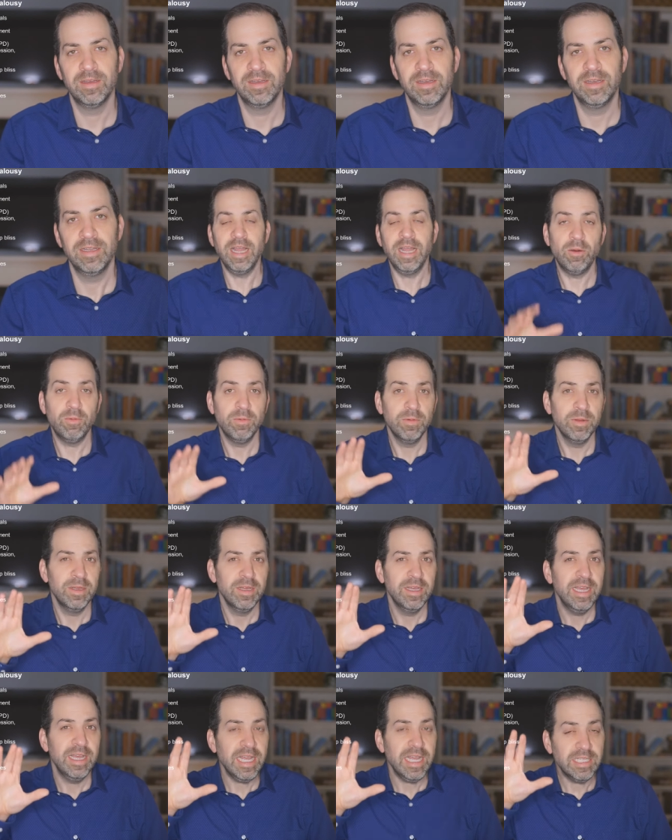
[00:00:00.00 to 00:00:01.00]
Now,
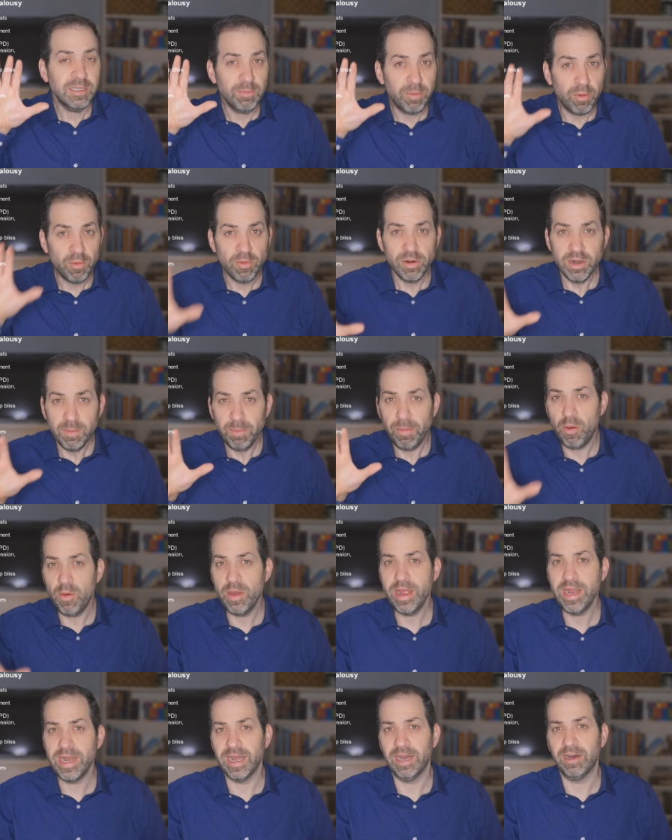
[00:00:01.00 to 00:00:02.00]
it's important to
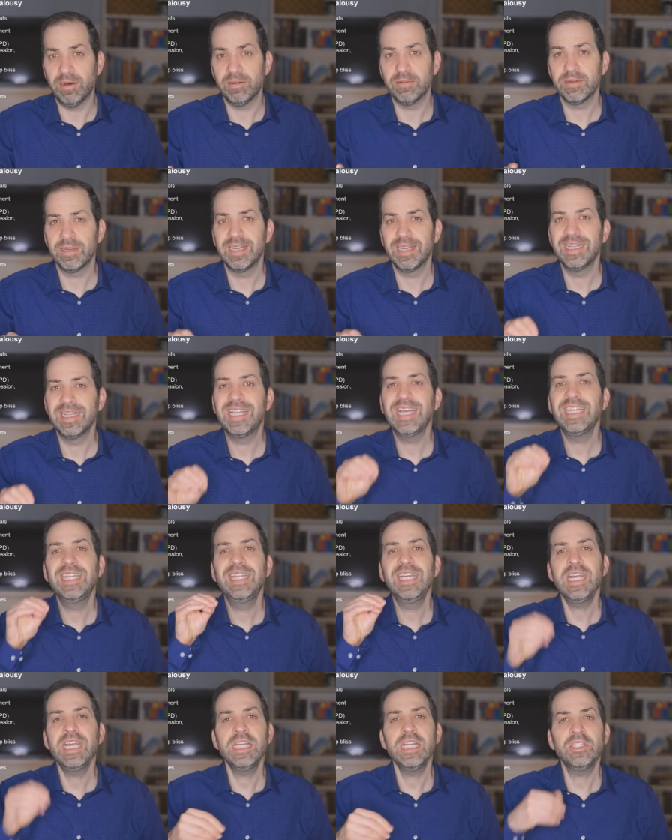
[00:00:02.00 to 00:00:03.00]
point out that
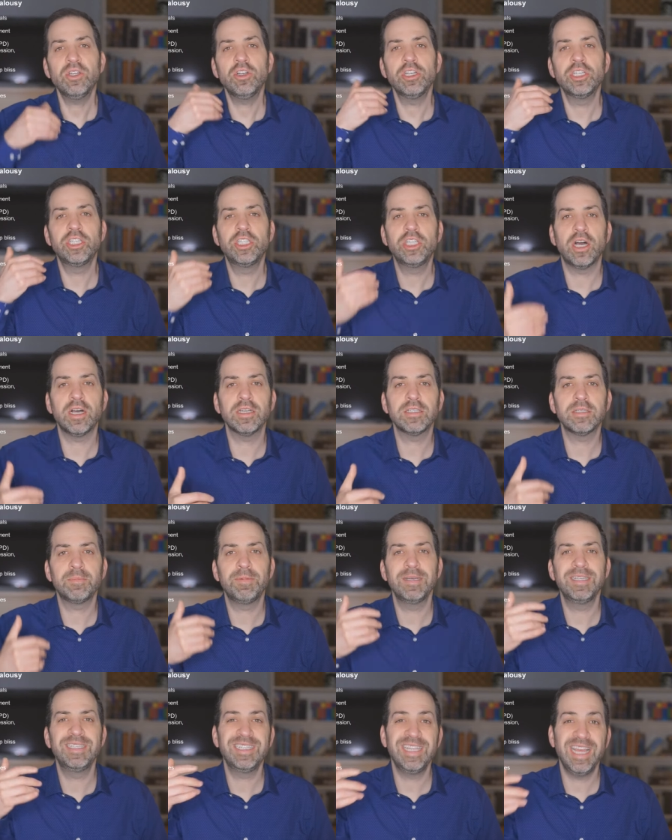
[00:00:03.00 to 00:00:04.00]
these are just
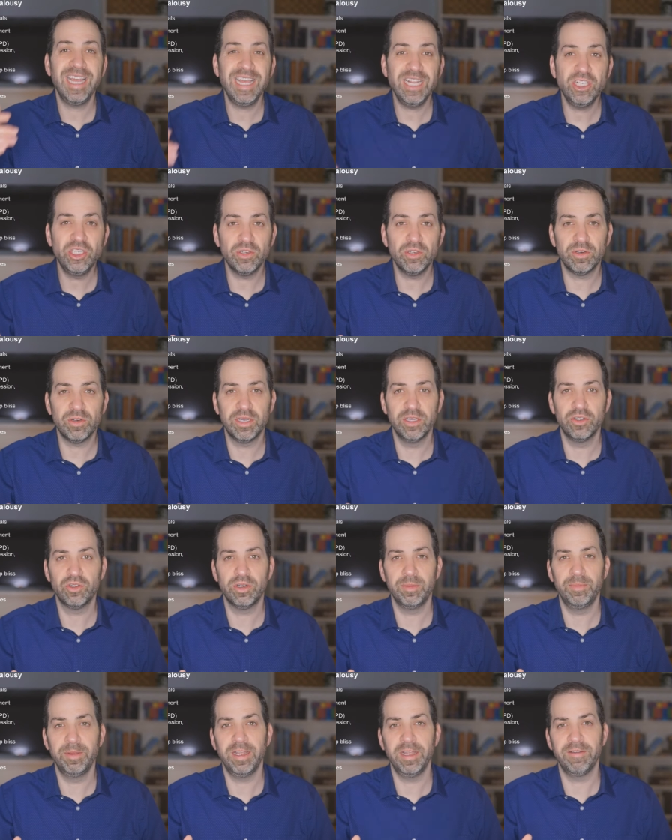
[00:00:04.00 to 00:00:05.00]
potential
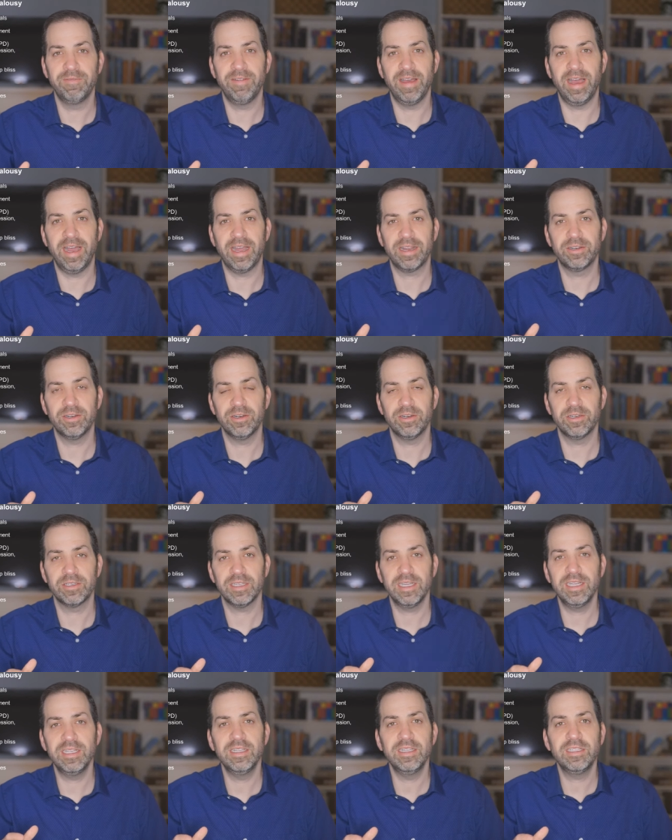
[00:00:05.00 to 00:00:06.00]
contributing factors
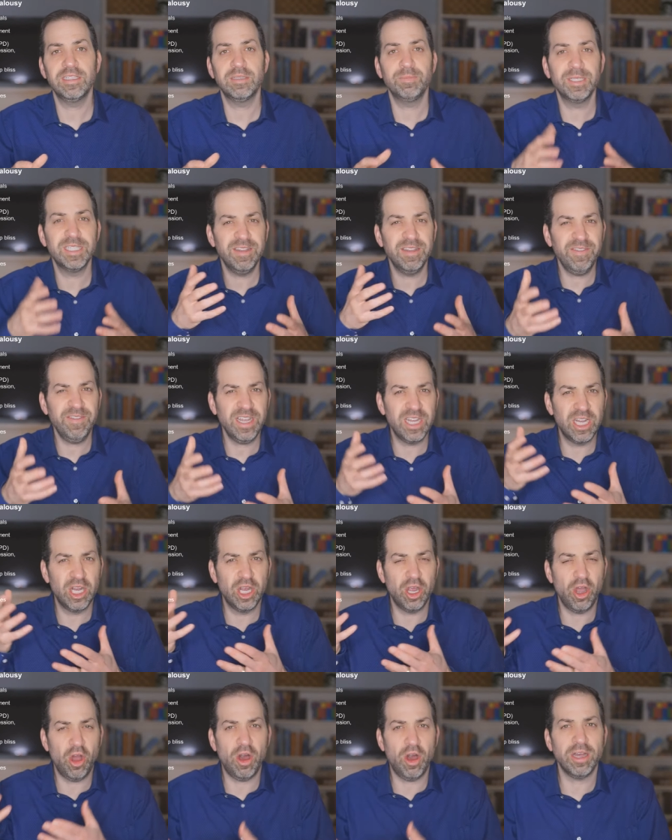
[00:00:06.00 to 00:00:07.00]
and the specific
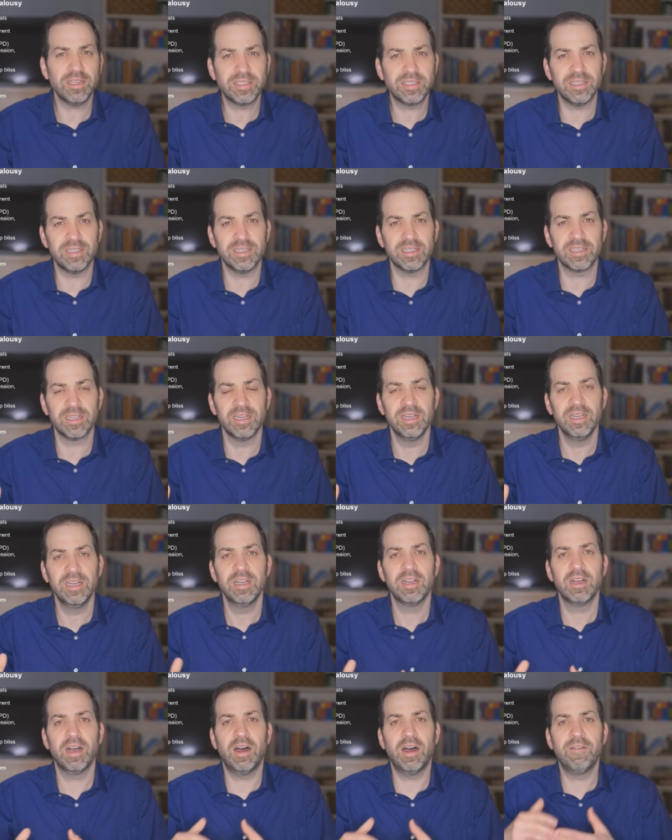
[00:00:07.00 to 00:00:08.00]
causes
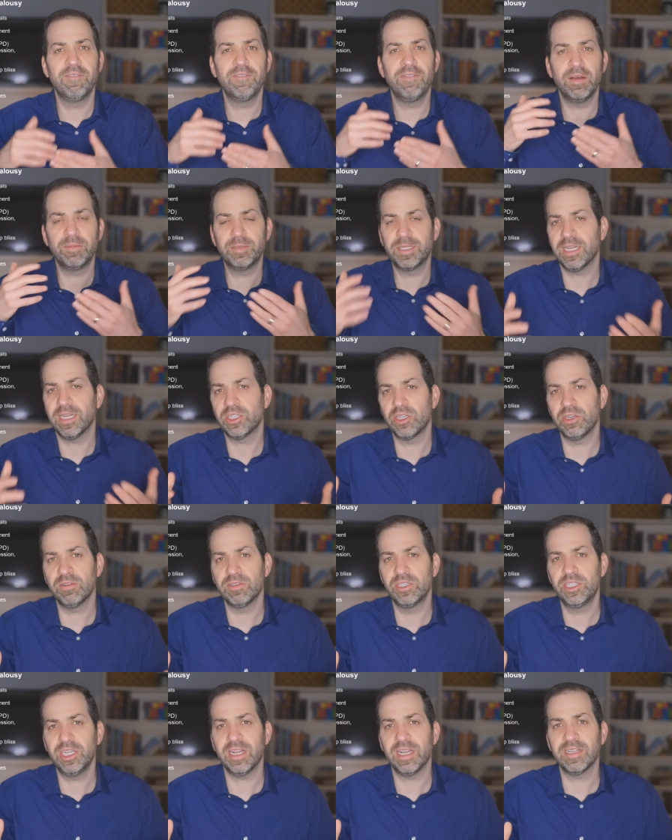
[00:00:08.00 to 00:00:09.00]
of obsessional
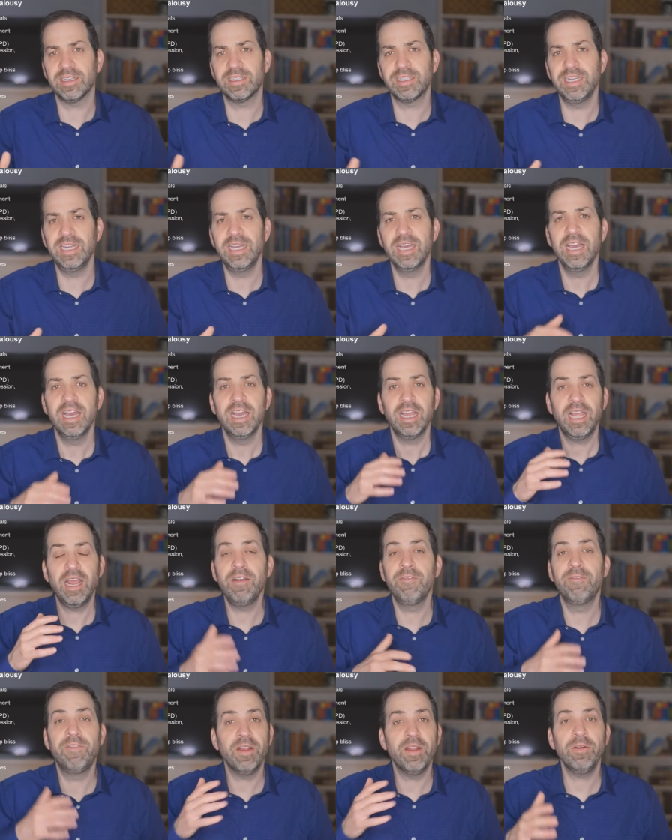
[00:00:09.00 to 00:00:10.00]
jealousy can
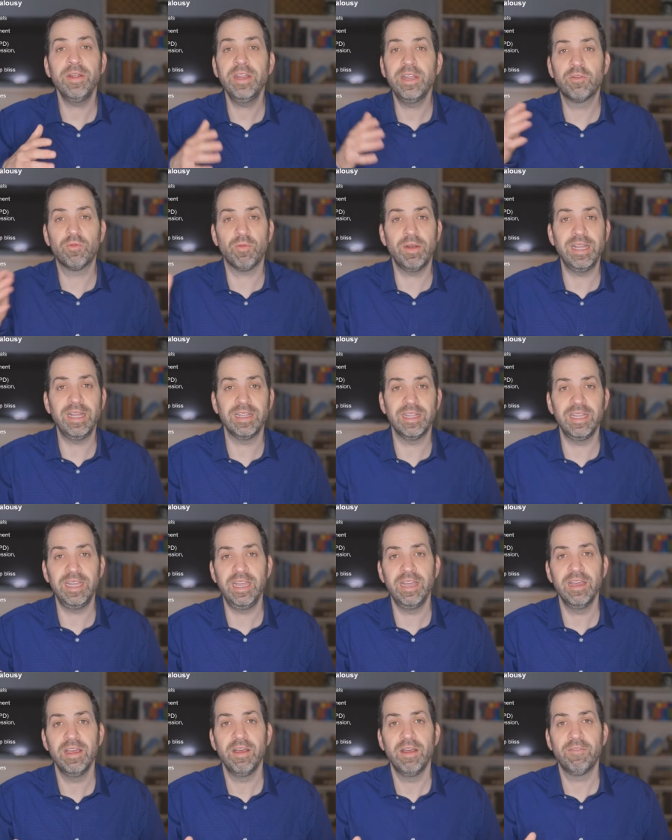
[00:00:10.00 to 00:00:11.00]
vary
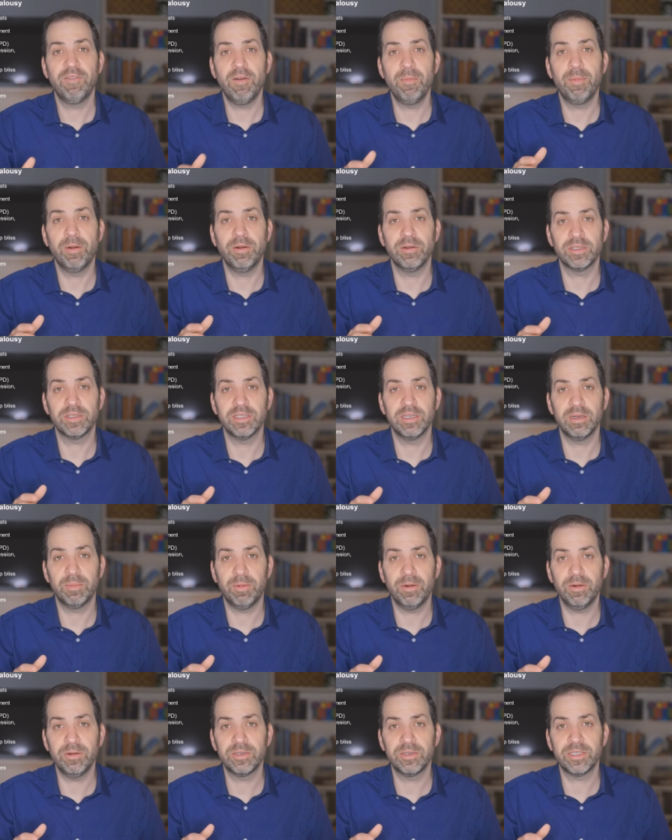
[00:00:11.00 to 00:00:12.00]
greatly from person to
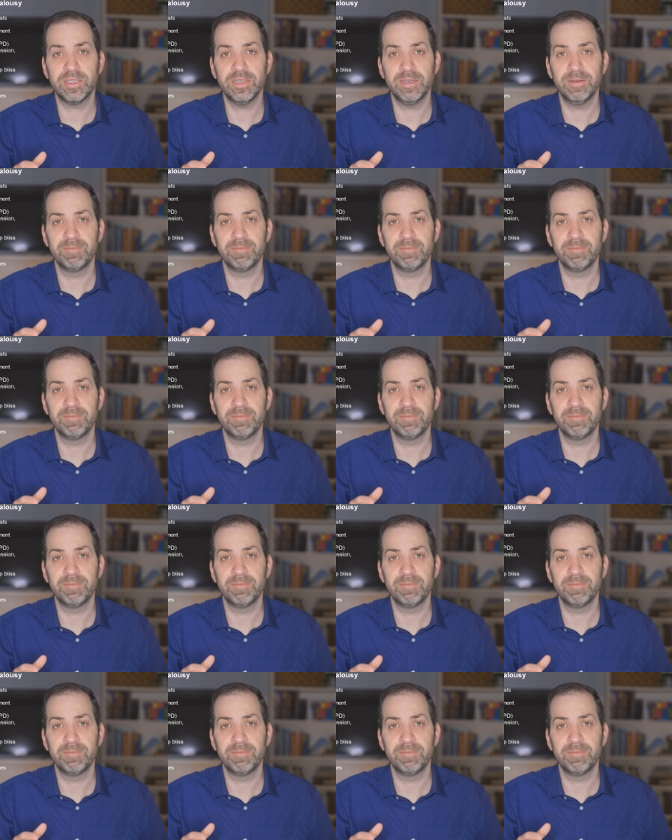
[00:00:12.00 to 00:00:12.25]
person.